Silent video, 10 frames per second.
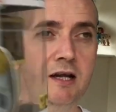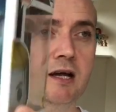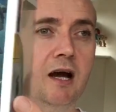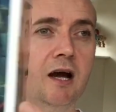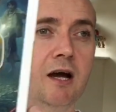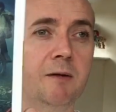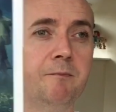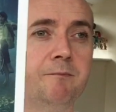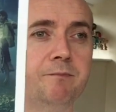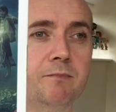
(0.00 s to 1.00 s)
Like
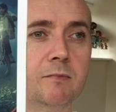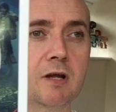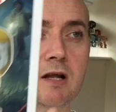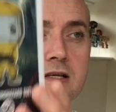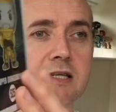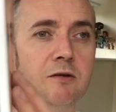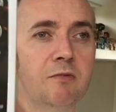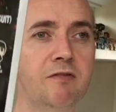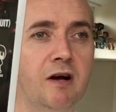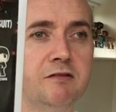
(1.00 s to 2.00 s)
I said,
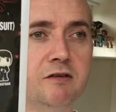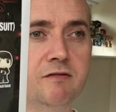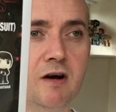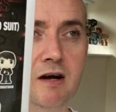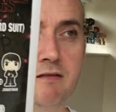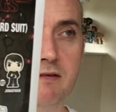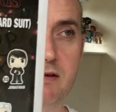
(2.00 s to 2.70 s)
number 525.